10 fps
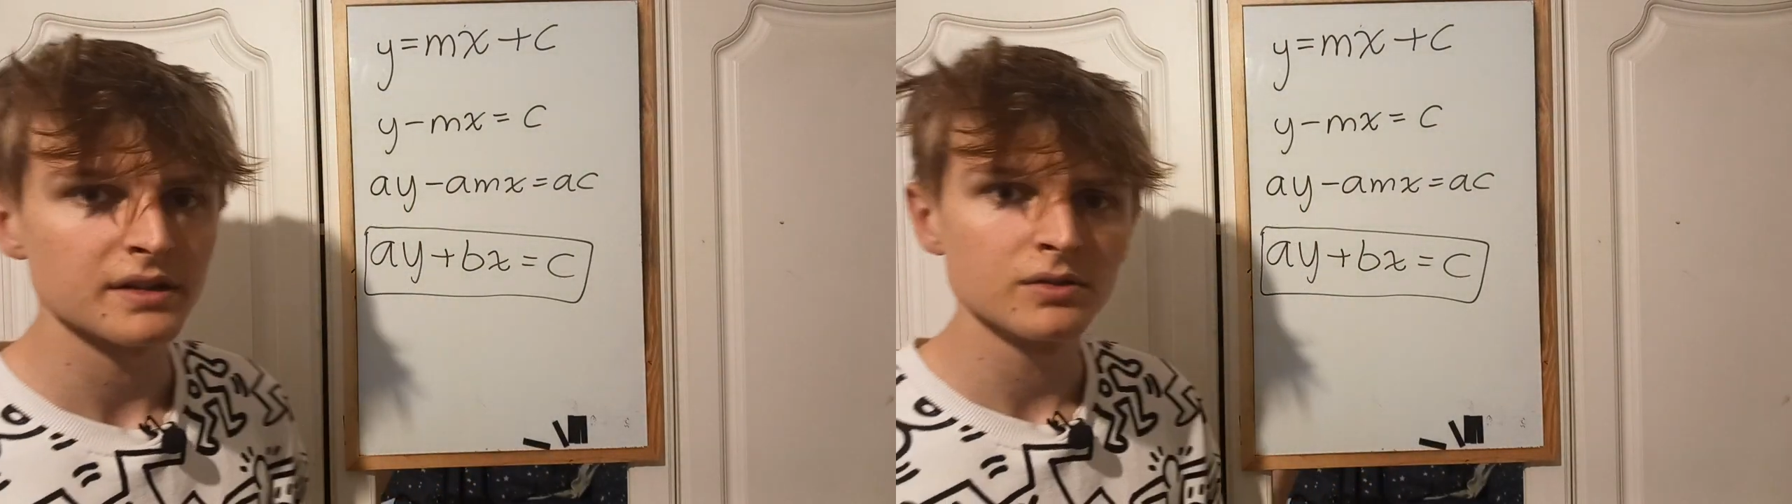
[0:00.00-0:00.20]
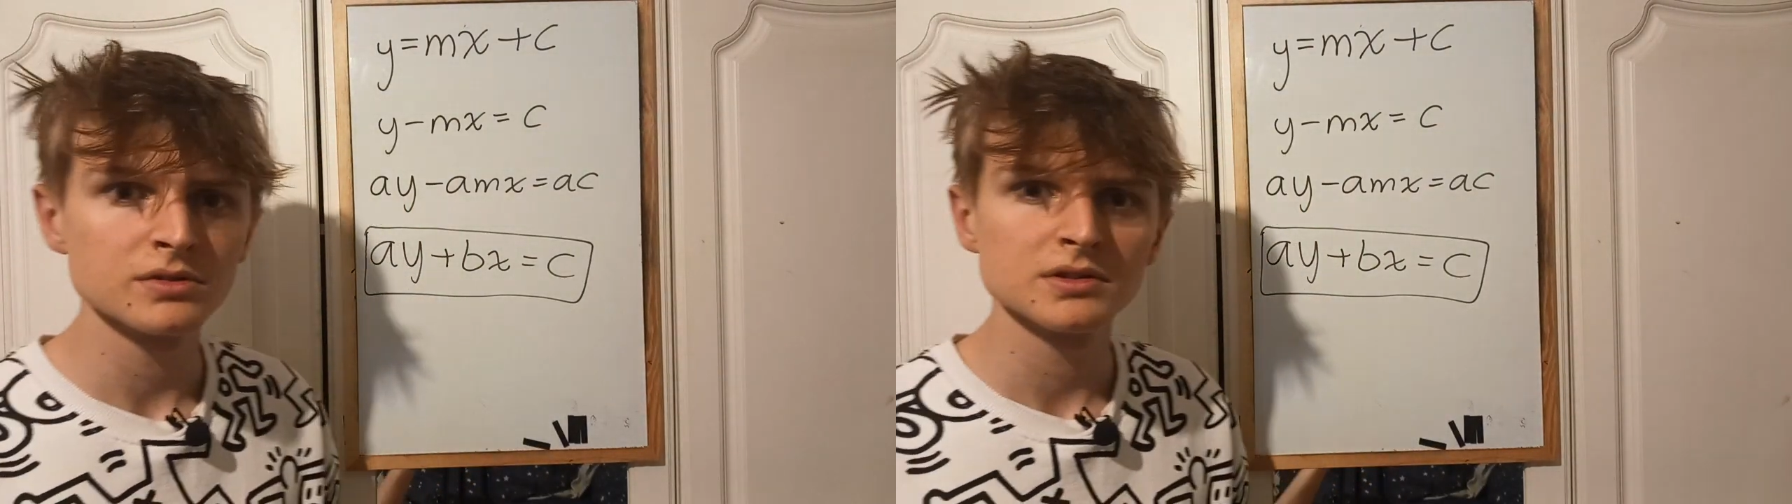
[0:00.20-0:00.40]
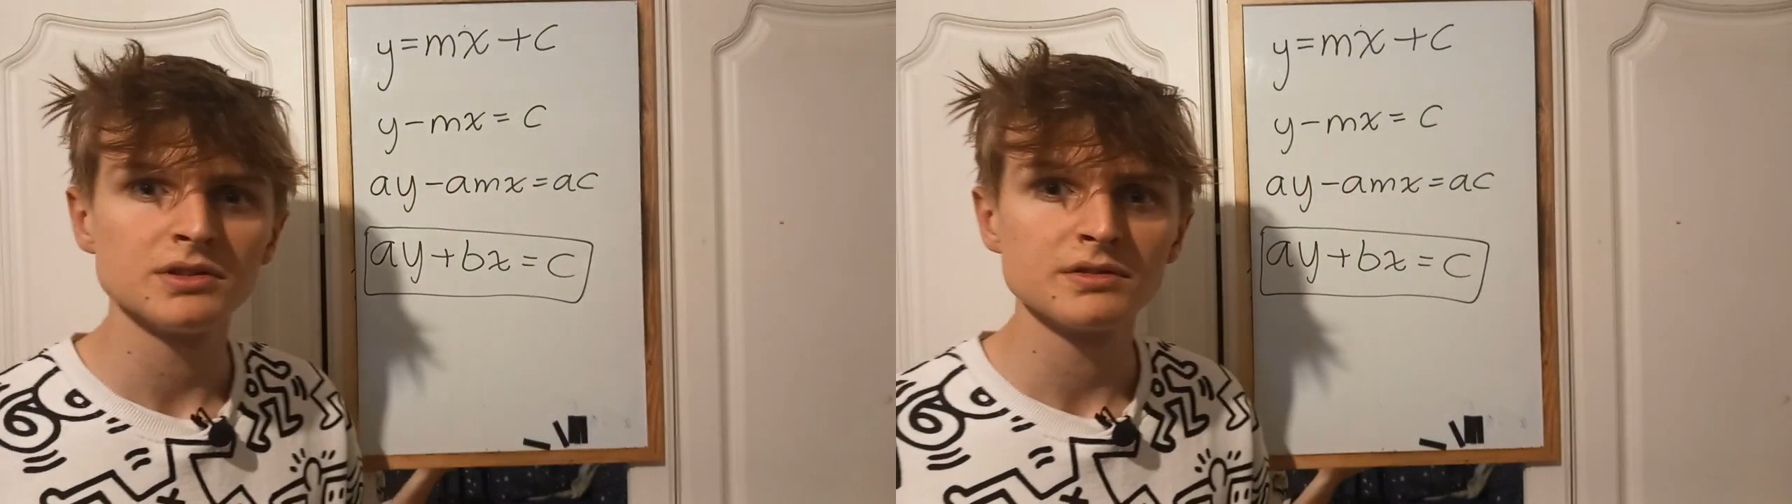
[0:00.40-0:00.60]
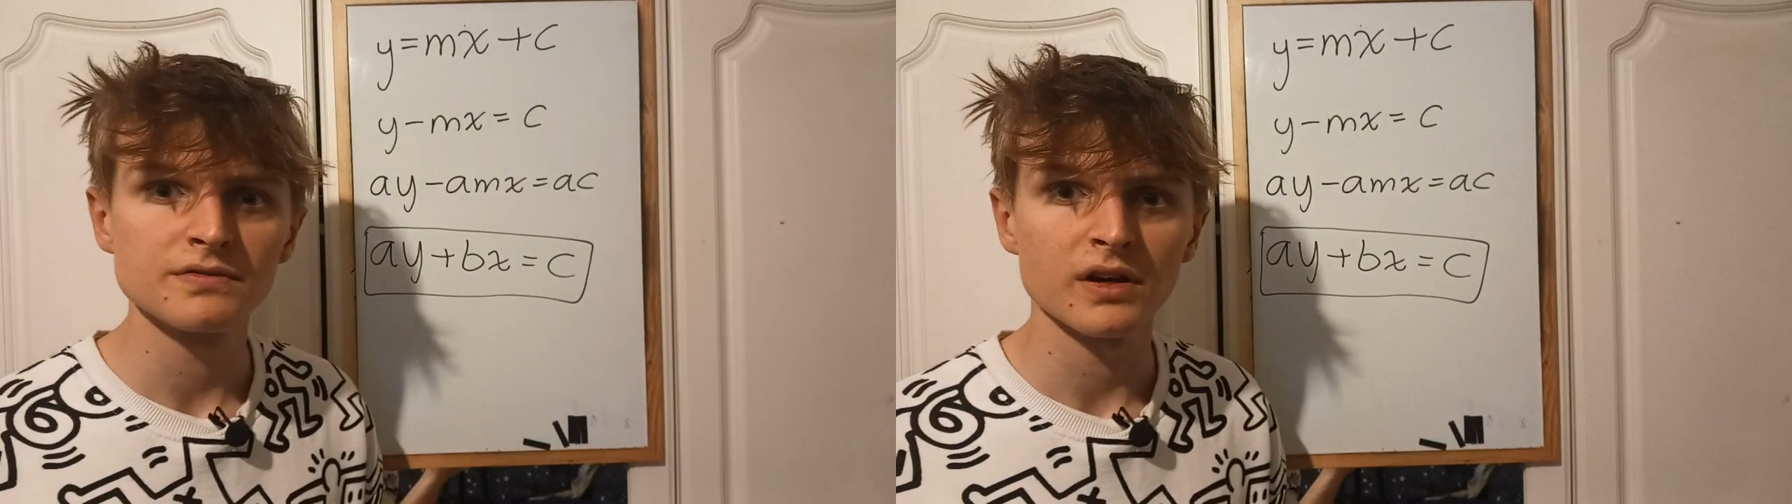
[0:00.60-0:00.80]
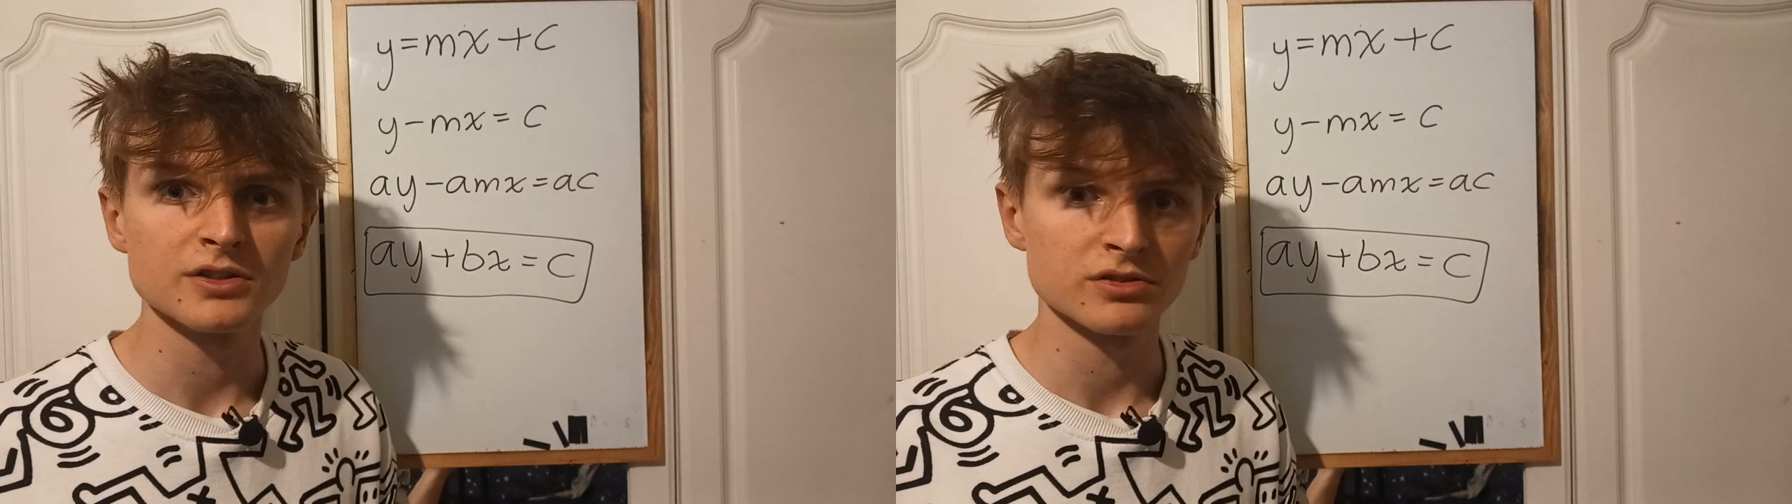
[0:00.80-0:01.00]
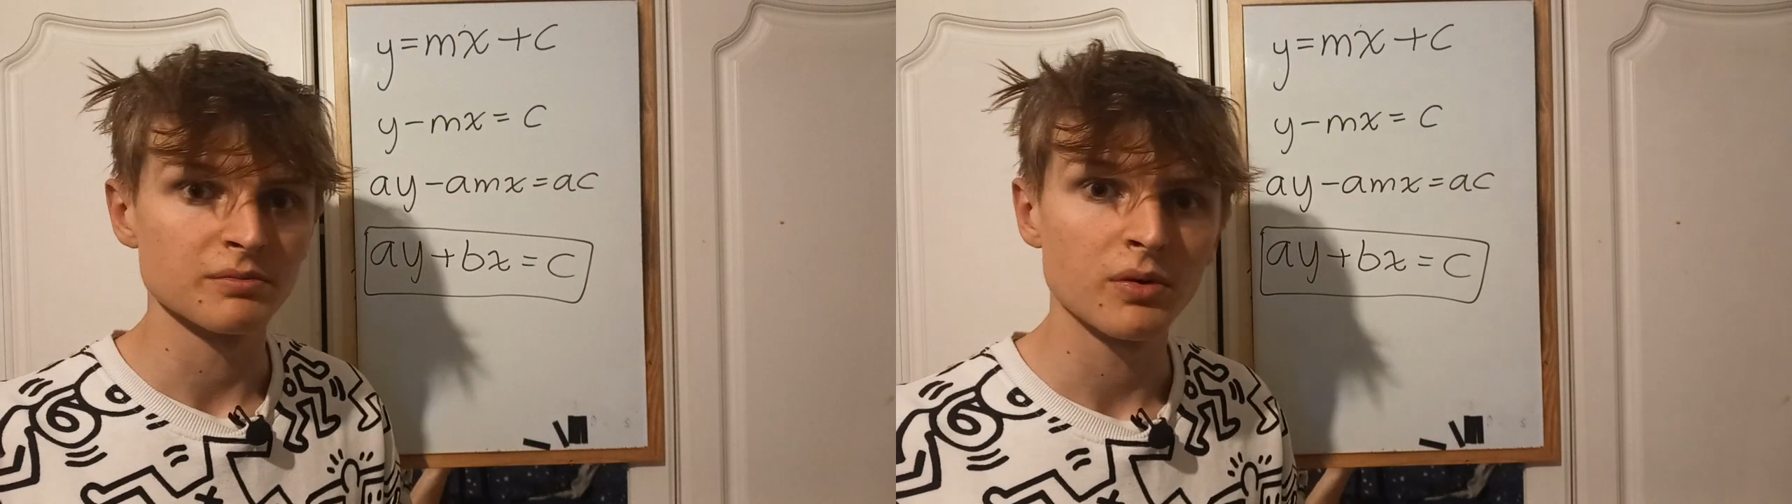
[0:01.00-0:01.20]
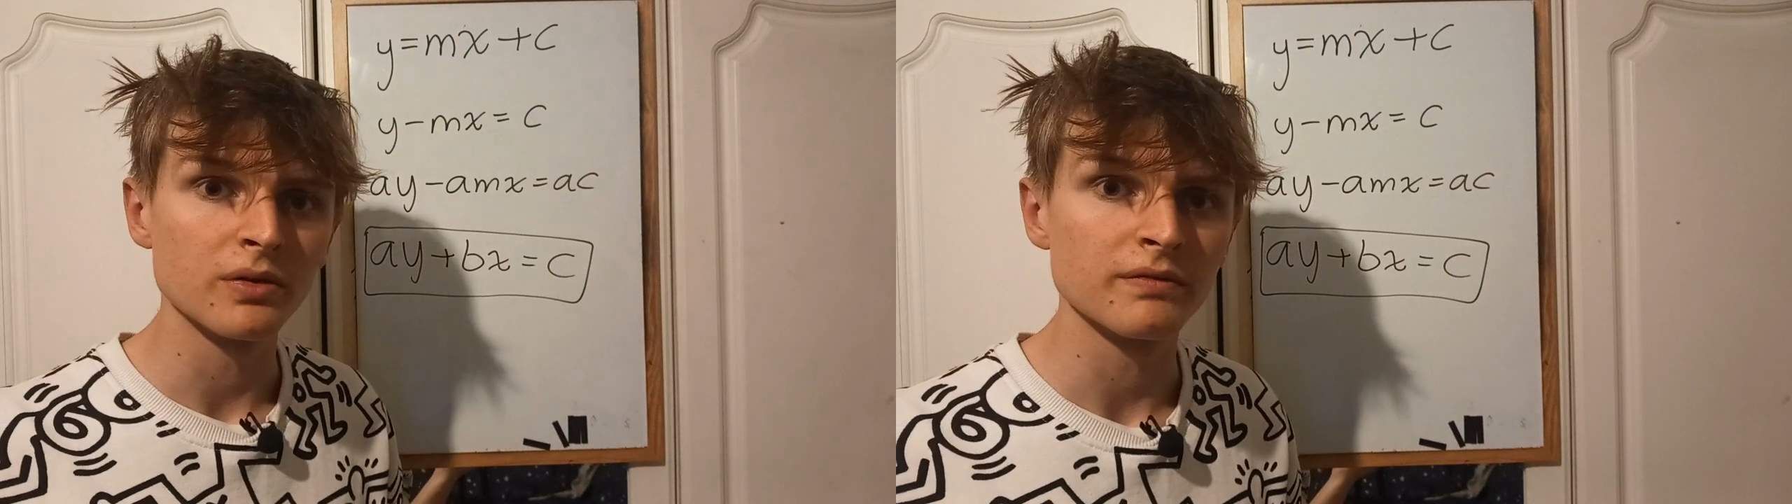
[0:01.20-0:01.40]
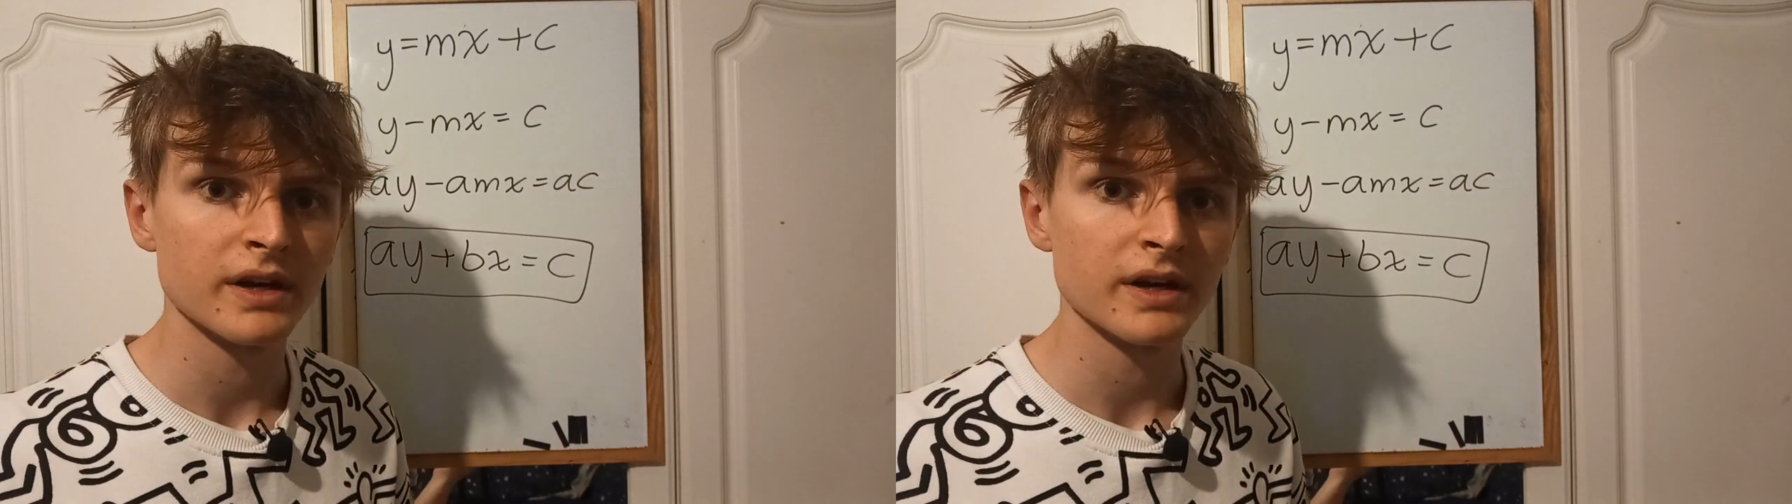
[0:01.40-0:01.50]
in order for you to find your important